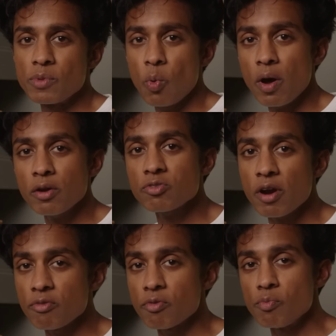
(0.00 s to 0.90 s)
you want to try
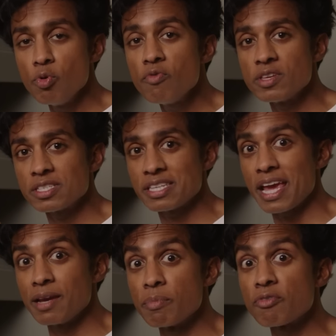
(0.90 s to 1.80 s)
to remove the
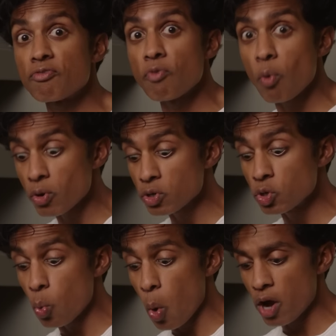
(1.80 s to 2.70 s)
stain before
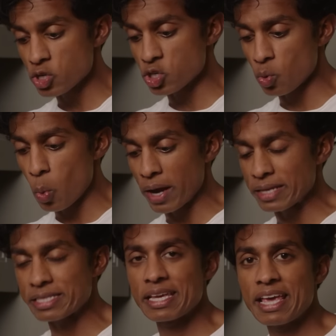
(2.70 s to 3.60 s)
you wash your
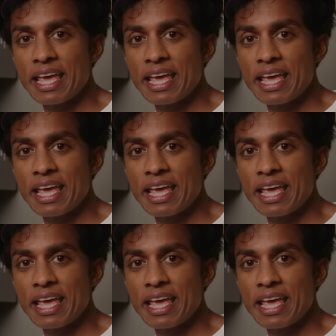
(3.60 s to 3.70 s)
whites.